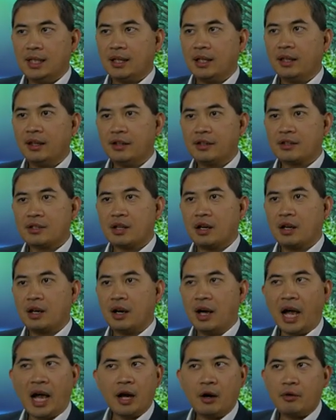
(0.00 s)
is
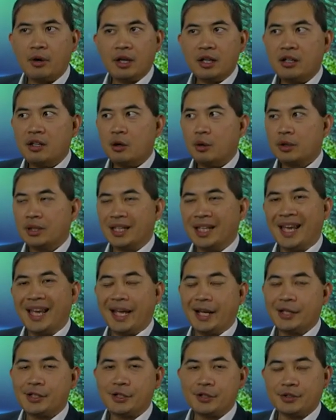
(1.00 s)
i already know what the
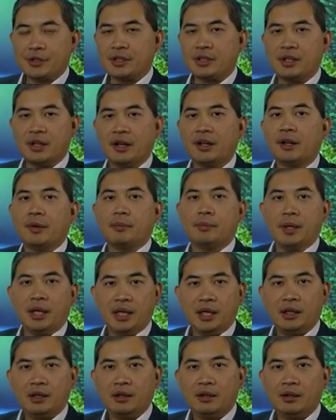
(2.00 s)
answer is gonna
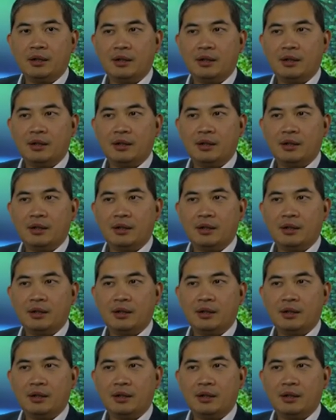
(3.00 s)
be